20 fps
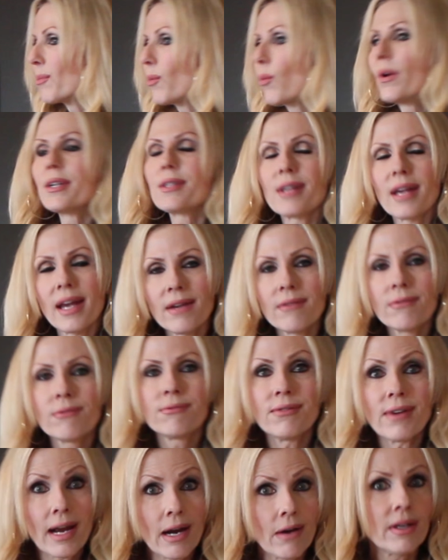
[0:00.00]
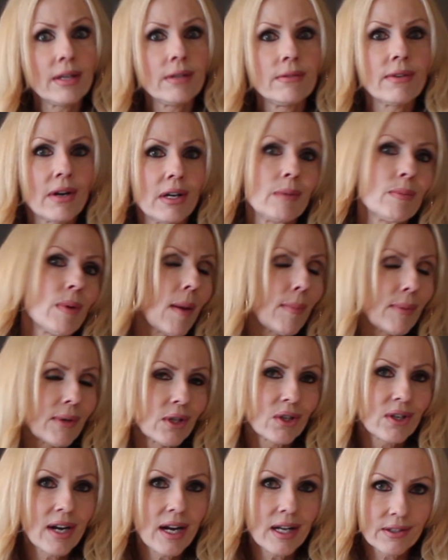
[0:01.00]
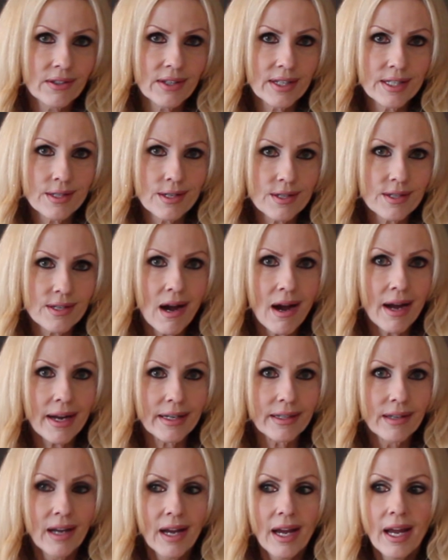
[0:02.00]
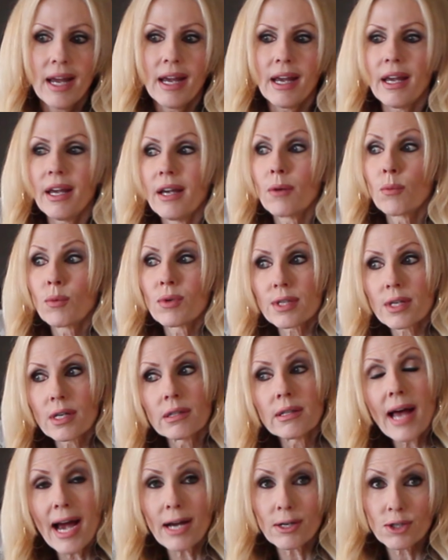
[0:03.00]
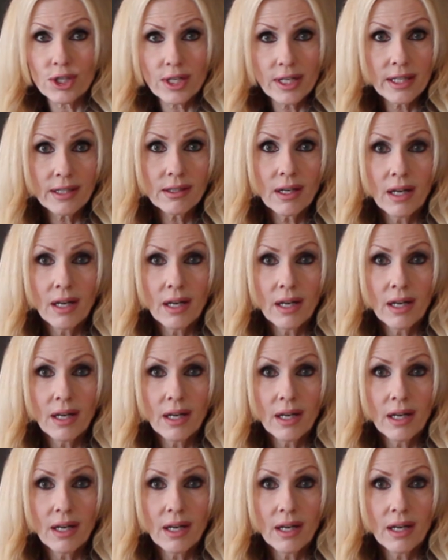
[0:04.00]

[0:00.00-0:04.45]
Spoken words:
was a very, very popular color in design. It was clashing